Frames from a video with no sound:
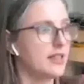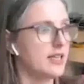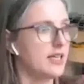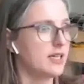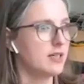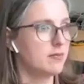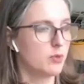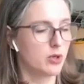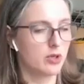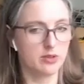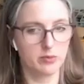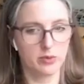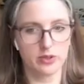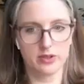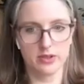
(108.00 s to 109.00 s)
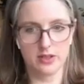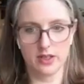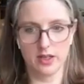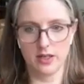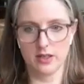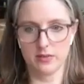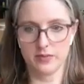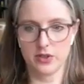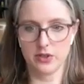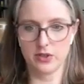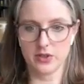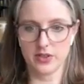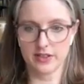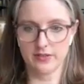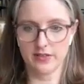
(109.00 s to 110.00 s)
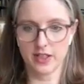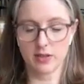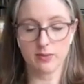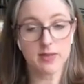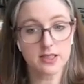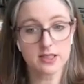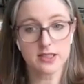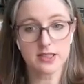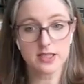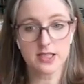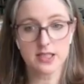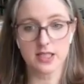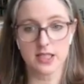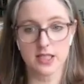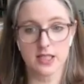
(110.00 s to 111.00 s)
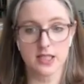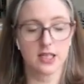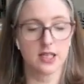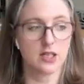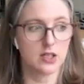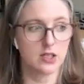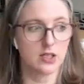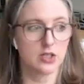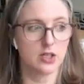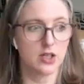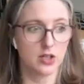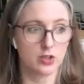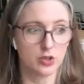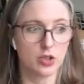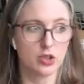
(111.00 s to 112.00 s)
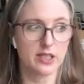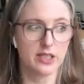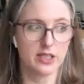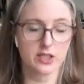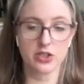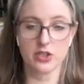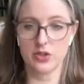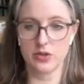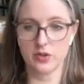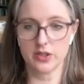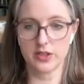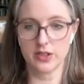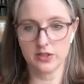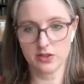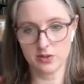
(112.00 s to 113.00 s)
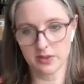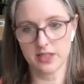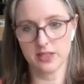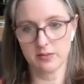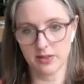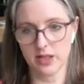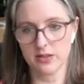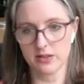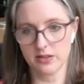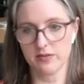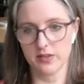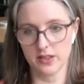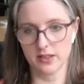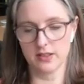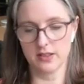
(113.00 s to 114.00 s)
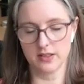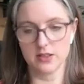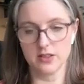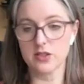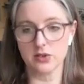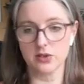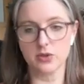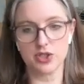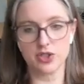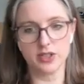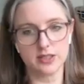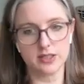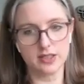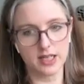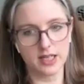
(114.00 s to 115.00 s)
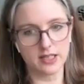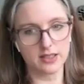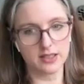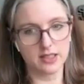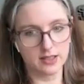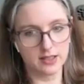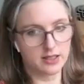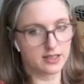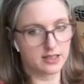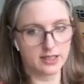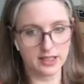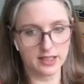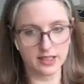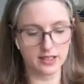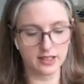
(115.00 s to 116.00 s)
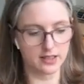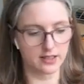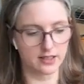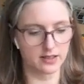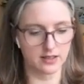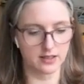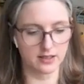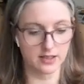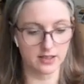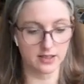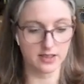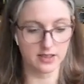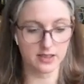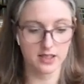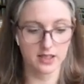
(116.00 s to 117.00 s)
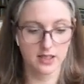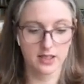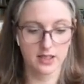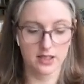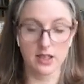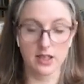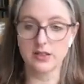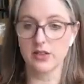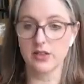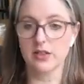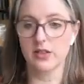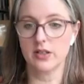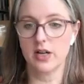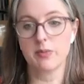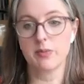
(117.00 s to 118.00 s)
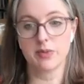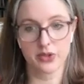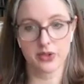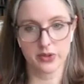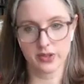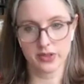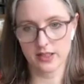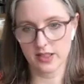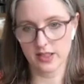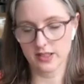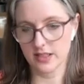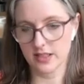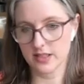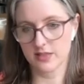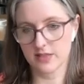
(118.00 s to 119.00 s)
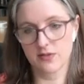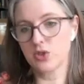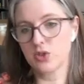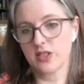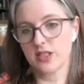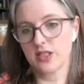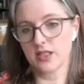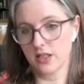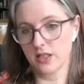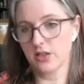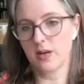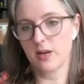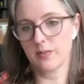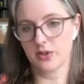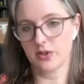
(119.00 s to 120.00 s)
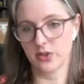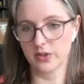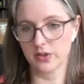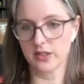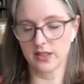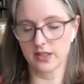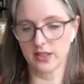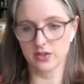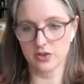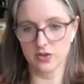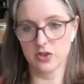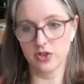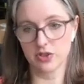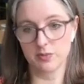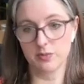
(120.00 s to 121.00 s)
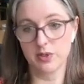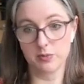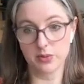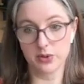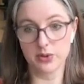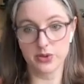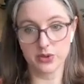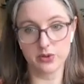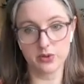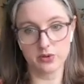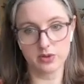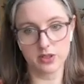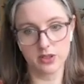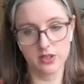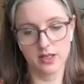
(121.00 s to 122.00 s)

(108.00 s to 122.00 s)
I think more and more, you know, environmentalists are looking to nuclear to be part of the solution. And again, I think that this is another opportunity that needs, fusion is another opportunity that should be pursued